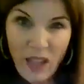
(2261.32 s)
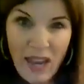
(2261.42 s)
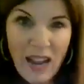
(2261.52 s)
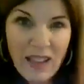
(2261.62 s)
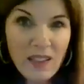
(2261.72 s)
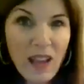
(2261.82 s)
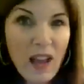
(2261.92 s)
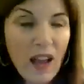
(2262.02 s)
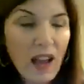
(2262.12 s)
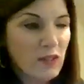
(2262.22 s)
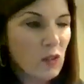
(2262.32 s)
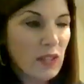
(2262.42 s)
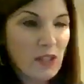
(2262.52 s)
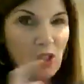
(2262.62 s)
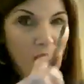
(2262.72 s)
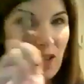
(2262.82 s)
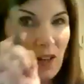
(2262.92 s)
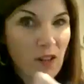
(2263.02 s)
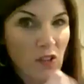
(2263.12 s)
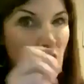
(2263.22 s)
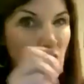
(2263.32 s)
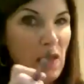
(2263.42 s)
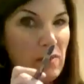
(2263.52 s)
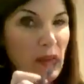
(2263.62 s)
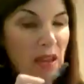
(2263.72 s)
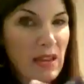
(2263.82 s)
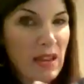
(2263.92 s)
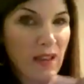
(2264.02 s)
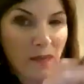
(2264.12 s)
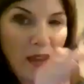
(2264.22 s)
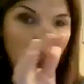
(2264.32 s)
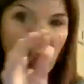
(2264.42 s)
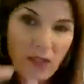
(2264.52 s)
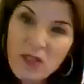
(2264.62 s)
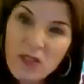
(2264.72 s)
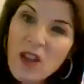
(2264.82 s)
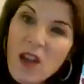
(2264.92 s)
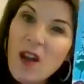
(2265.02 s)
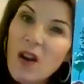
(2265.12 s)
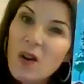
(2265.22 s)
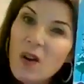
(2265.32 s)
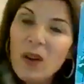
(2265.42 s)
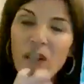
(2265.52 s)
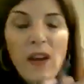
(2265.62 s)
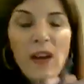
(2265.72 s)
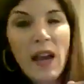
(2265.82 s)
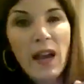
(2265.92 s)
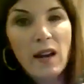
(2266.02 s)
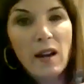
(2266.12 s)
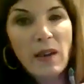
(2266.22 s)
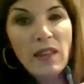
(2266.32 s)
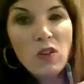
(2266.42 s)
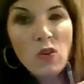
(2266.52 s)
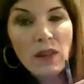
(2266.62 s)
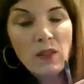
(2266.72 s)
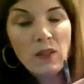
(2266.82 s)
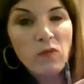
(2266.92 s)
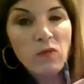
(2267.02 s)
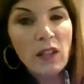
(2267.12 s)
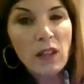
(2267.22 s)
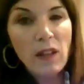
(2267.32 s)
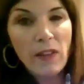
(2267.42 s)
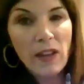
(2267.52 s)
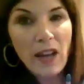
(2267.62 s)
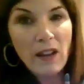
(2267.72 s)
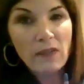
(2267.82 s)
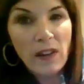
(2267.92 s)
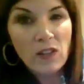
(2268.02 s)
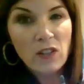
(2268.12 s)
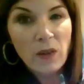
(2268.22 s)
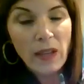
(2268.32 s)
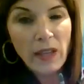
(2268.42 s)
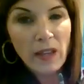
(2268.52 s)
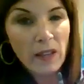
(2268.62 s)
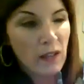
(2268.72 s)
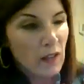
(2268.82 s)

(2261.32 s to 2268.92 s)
And I love doing the shading on a snowman painting and making all the snow. And I think you guys will really love it and have fun doing it.